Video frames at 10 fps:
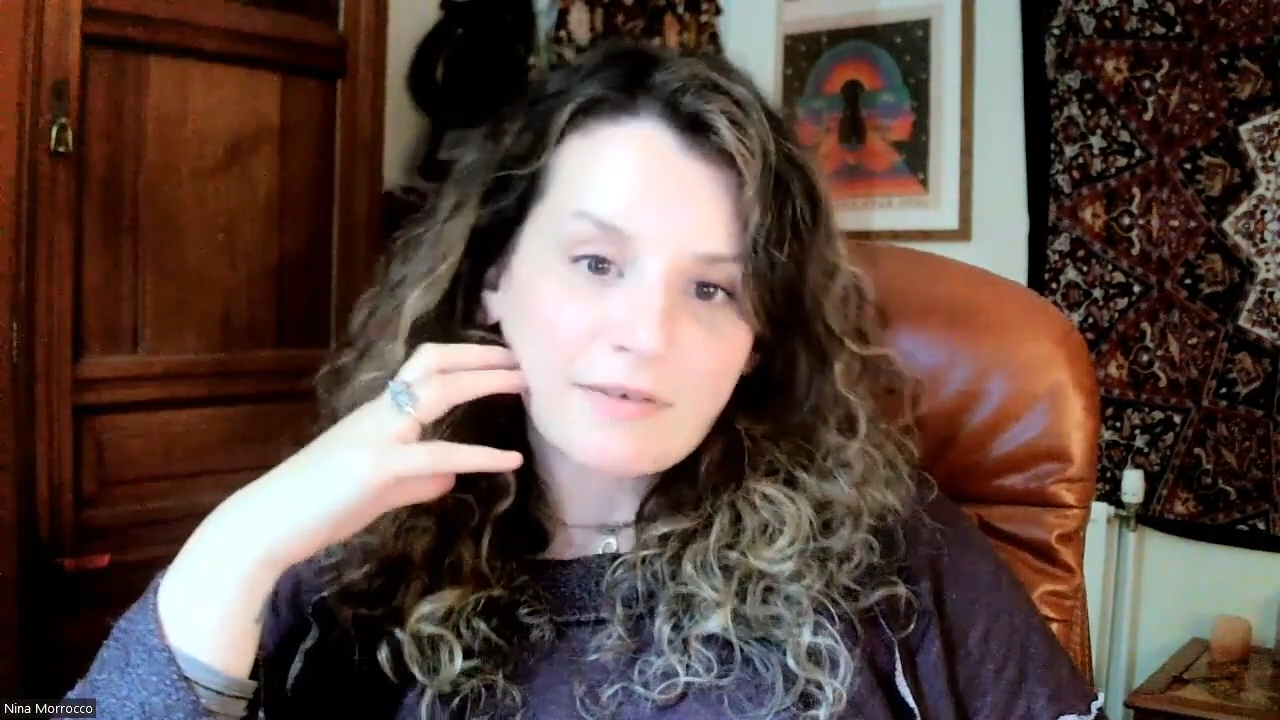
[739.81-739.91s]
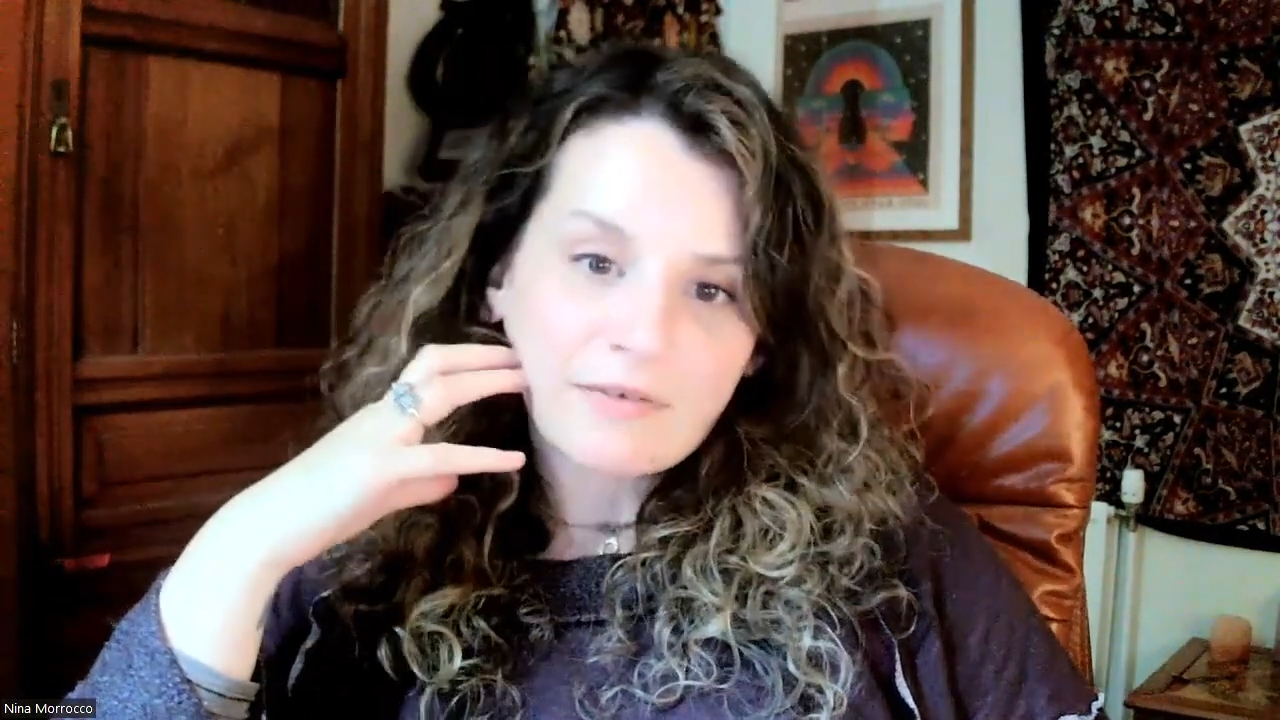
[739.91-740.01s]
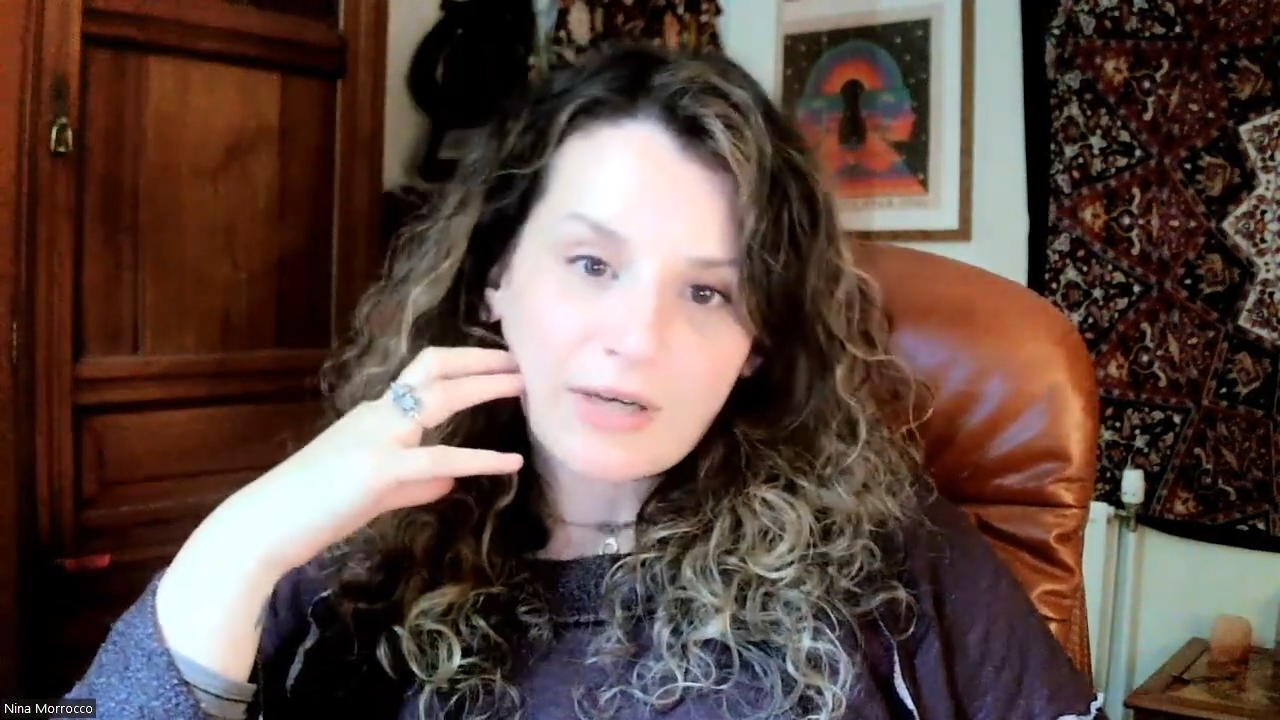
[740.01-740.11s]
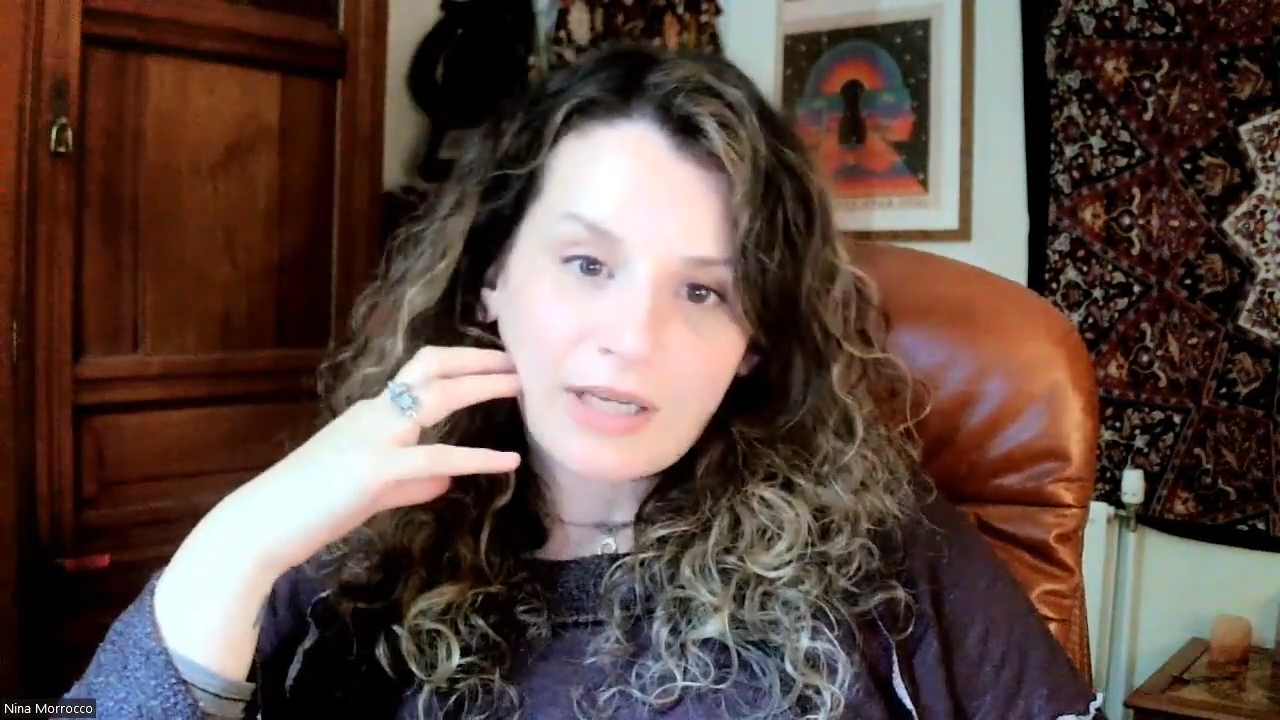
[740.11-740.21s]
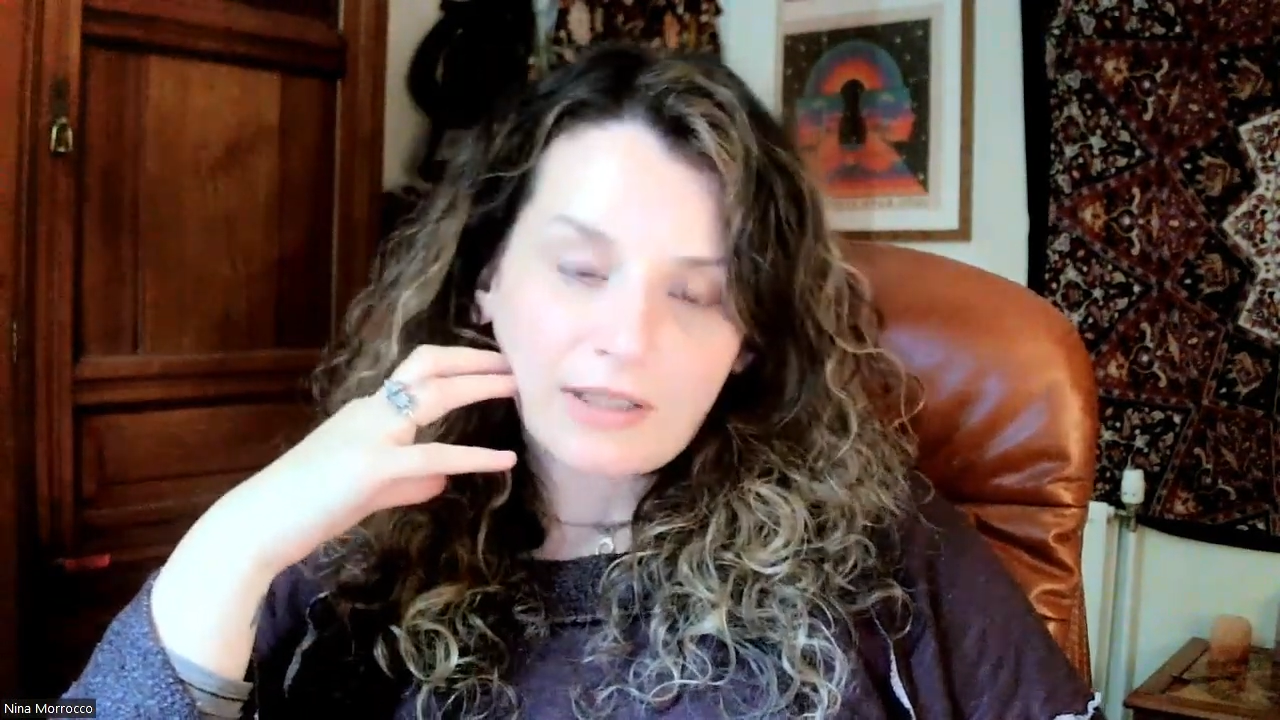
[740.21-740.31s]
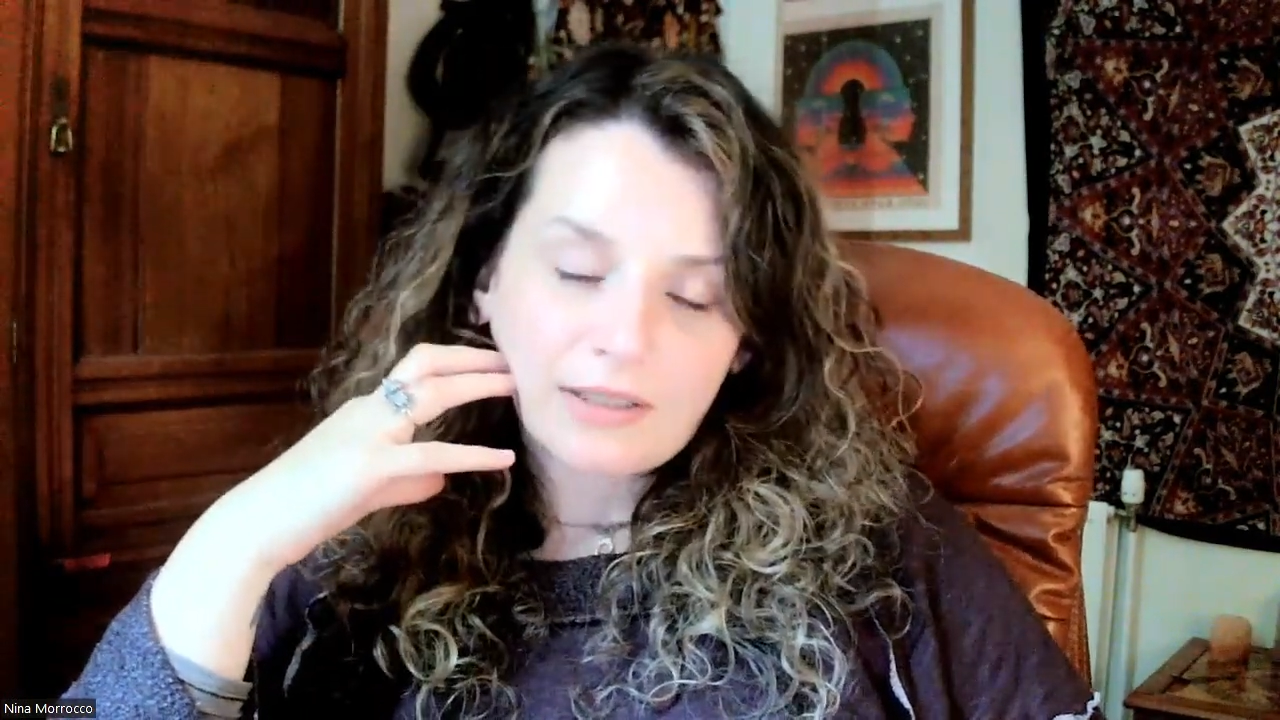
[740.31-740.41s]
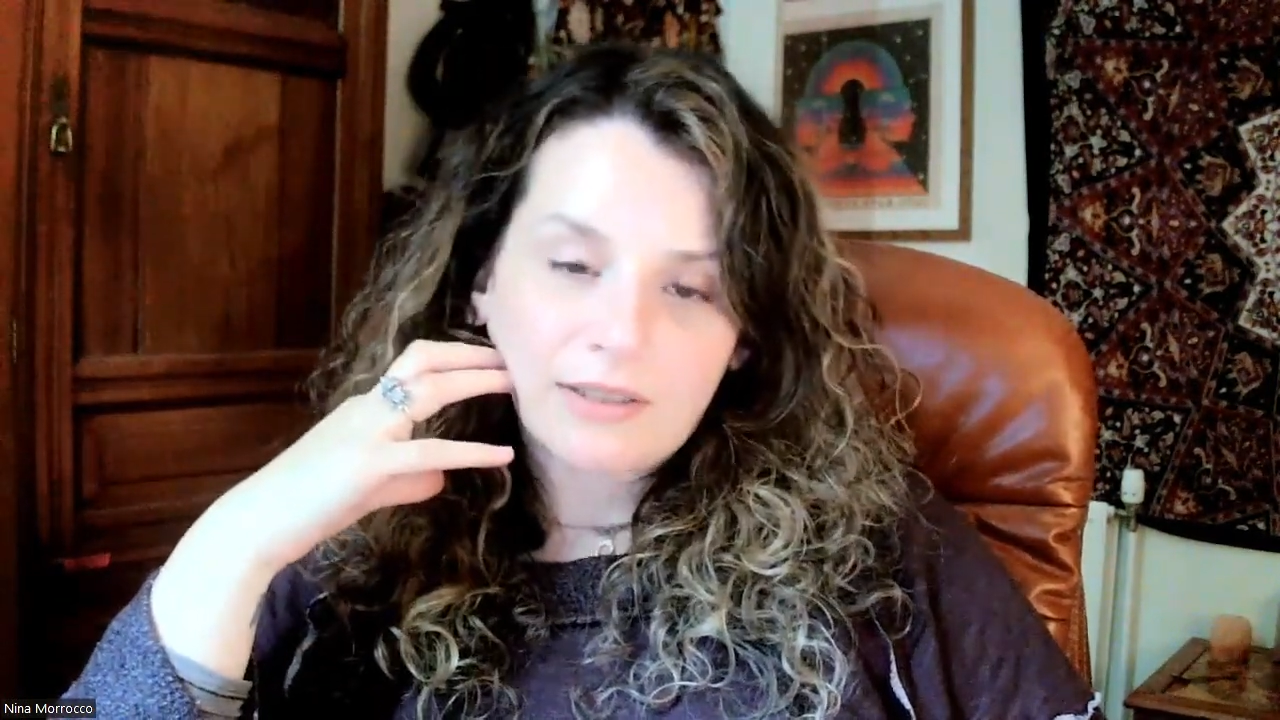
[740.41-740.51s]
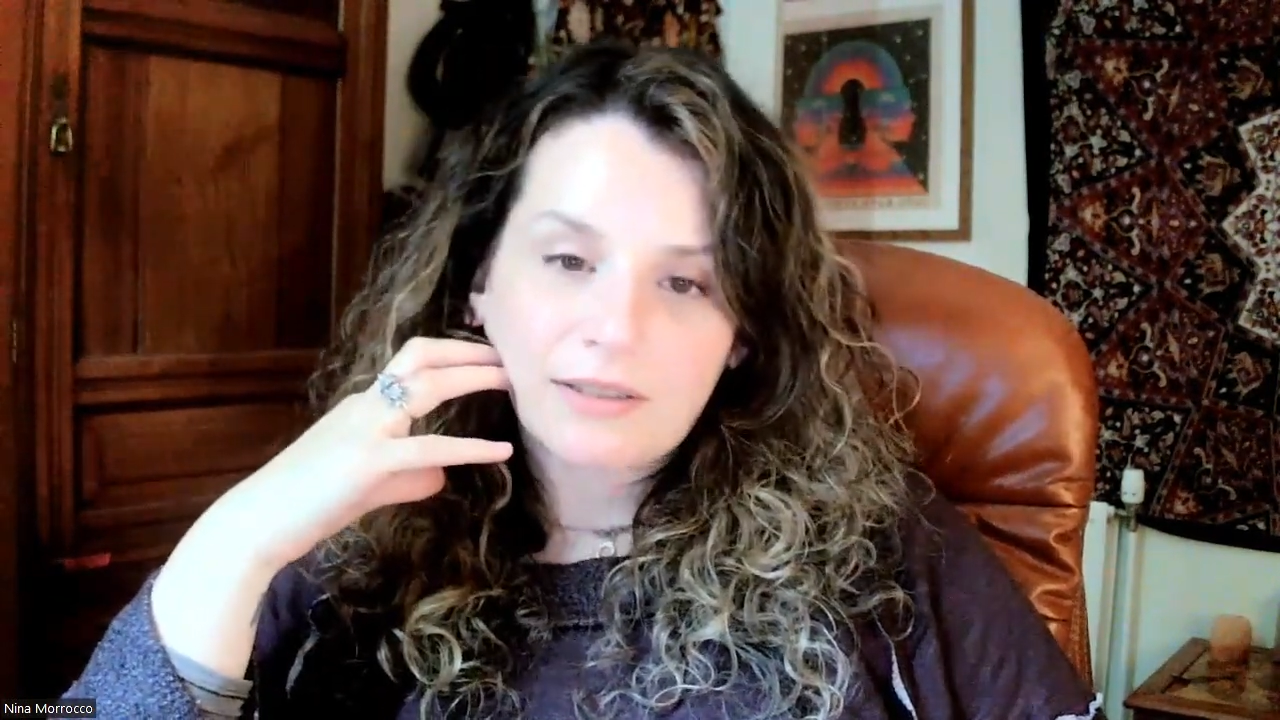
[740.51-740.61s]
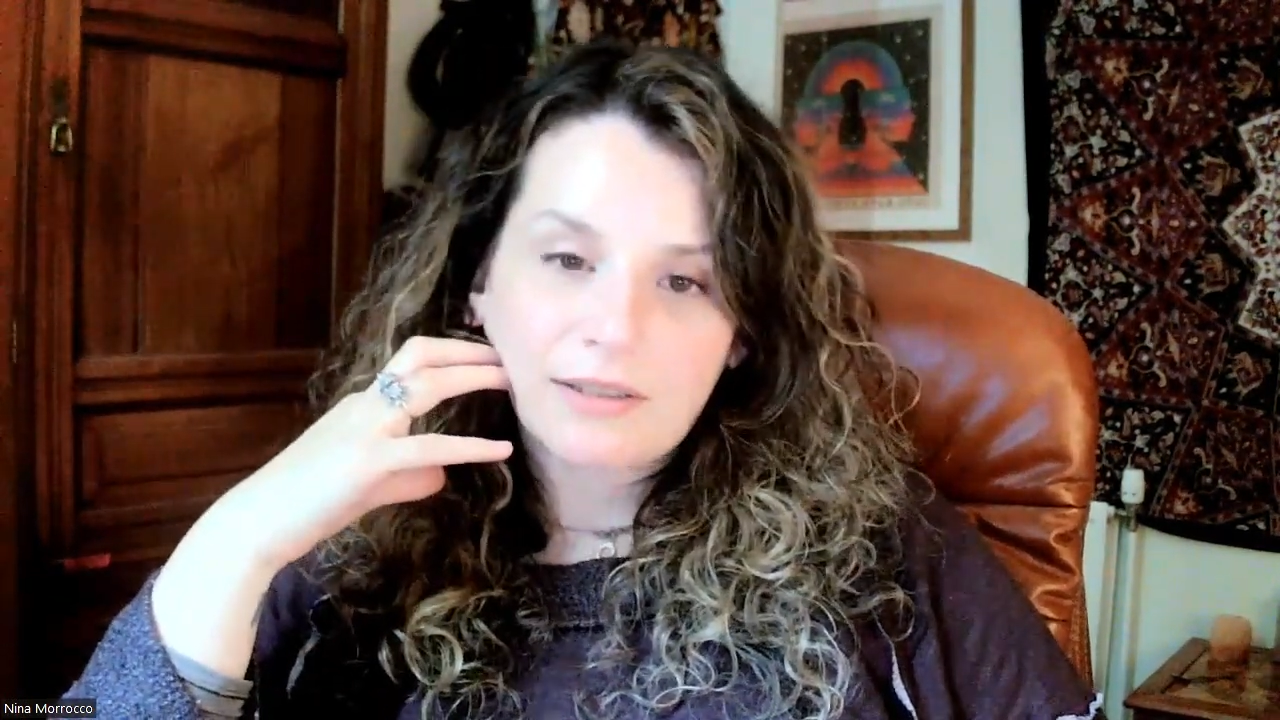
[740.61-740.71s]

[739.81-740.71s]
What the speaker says: suffering